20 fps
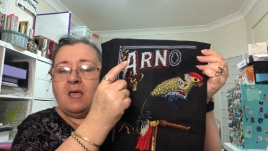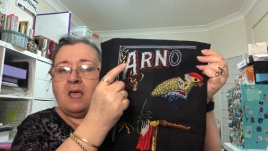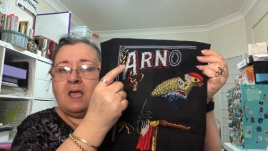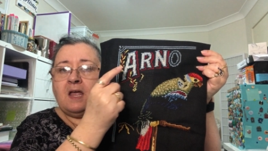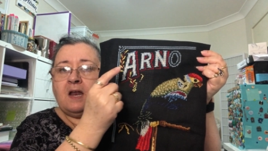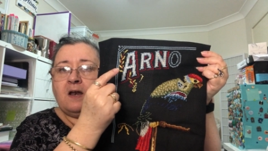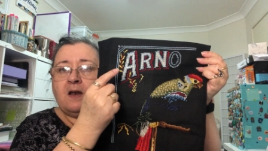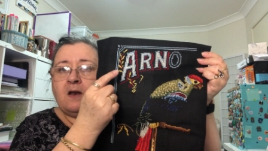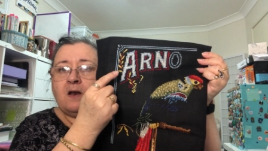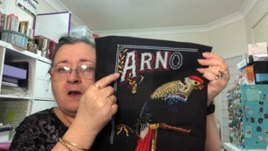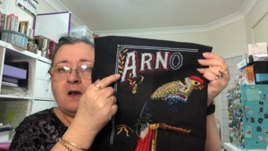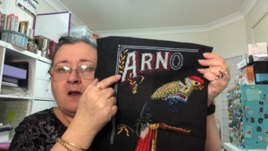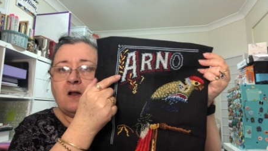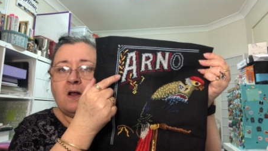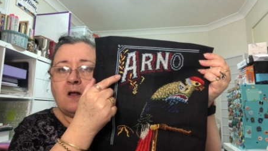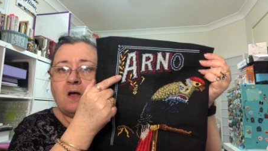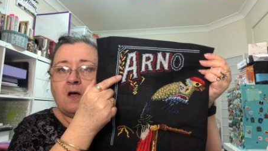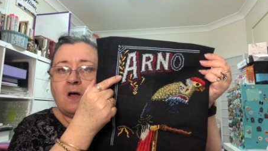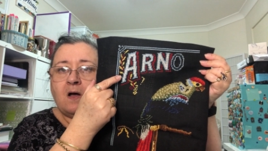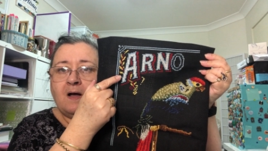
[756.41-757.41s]
And
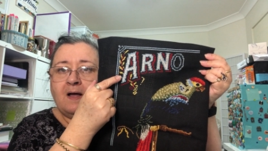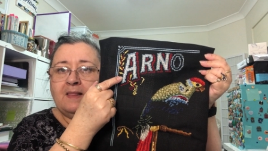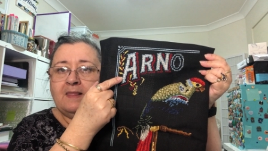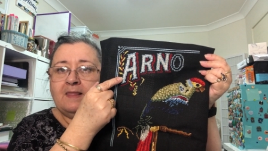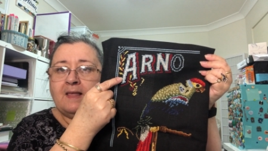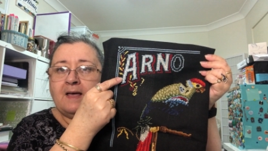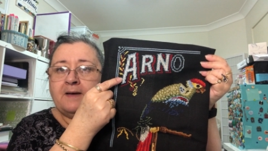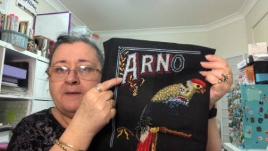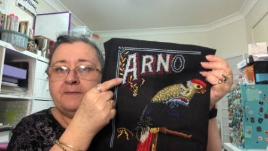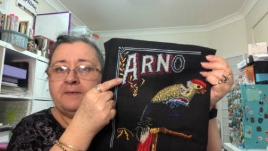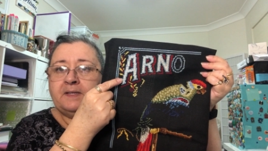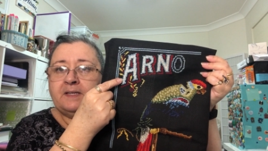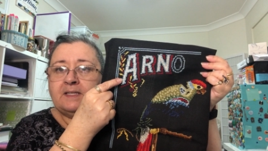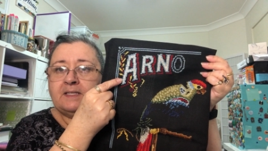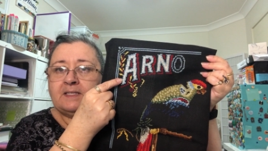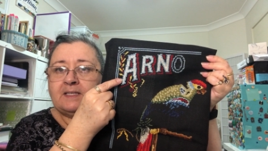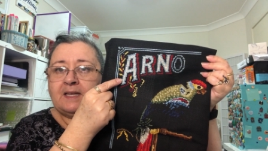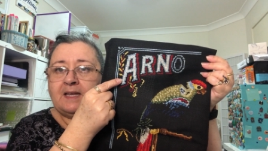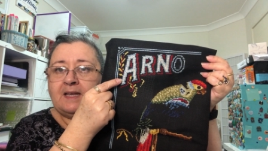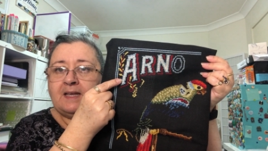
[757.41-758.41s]
I loved
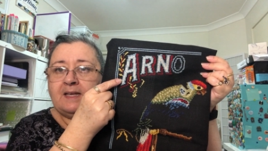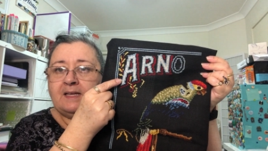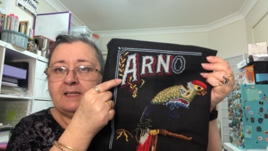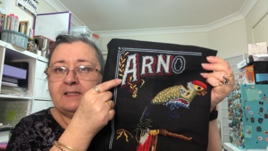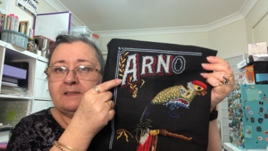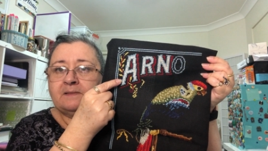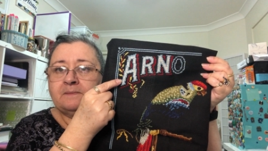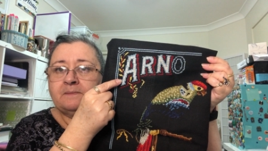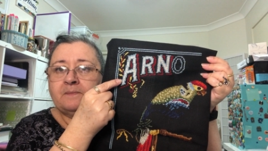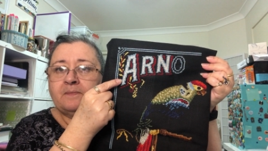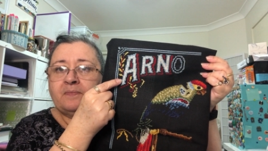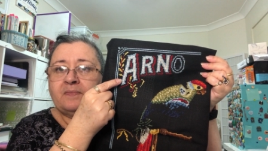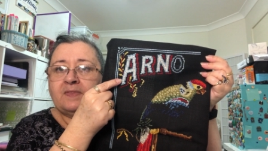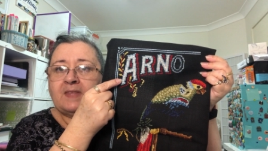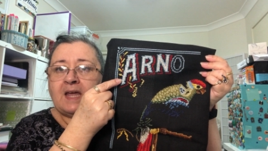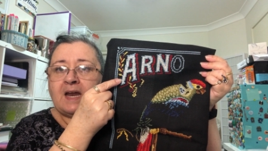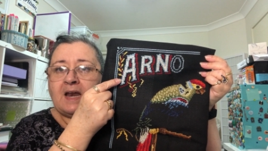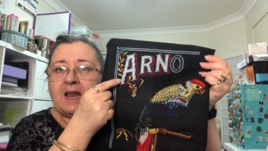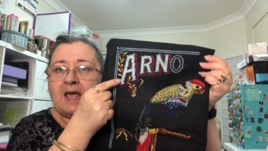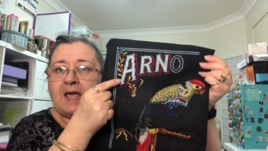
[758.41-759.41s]
seeing
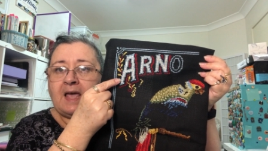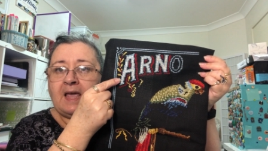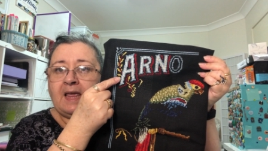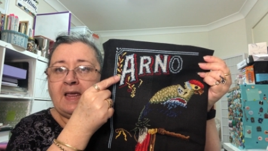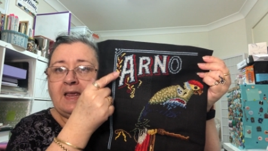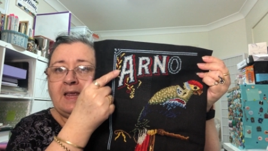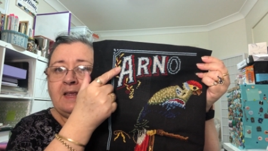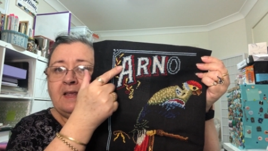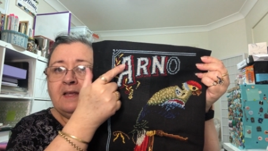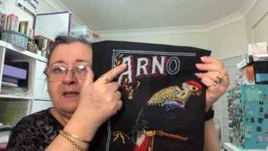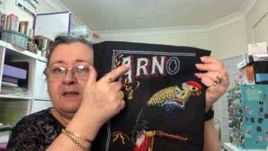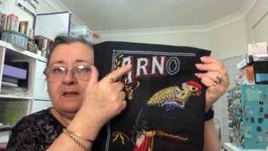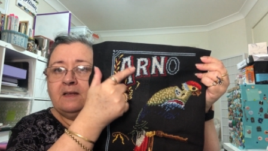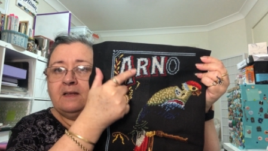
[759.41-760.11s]
that A